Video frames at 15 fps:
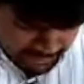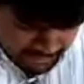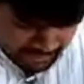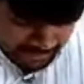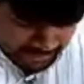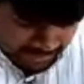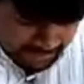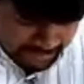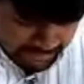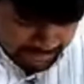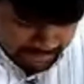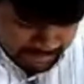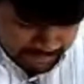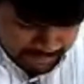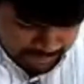
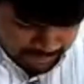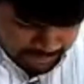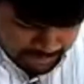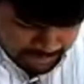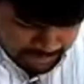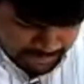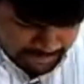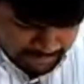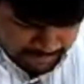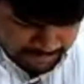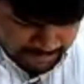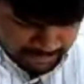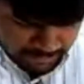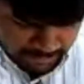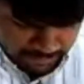
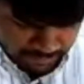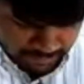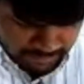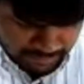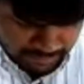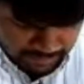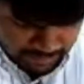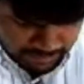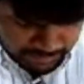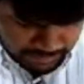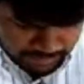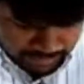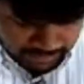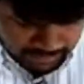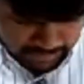
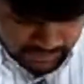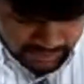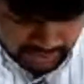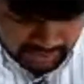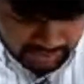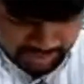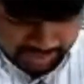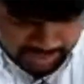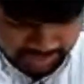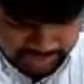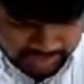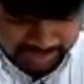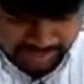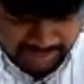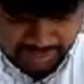
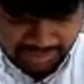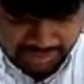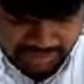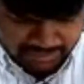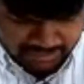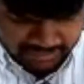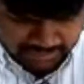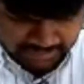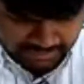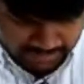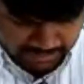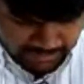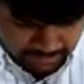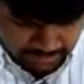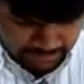
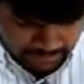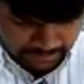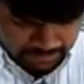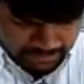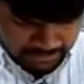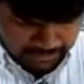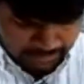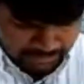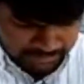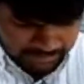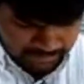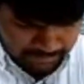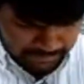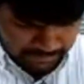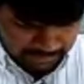
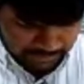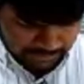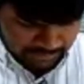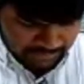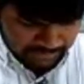Nobody speaks.